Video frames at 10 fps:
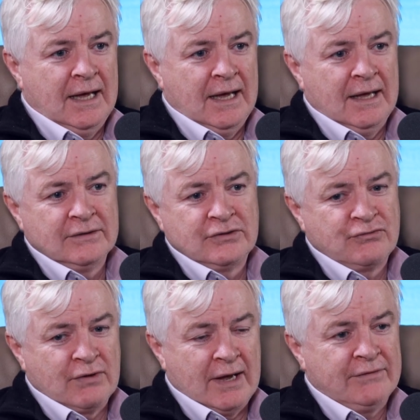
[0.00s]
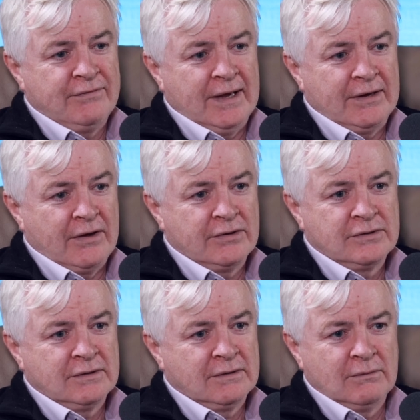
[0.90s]
uh, to try and find
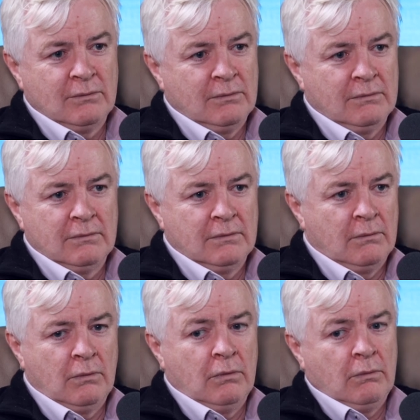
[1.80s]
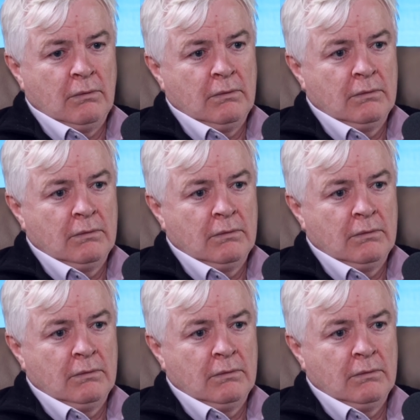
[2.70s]
out what you were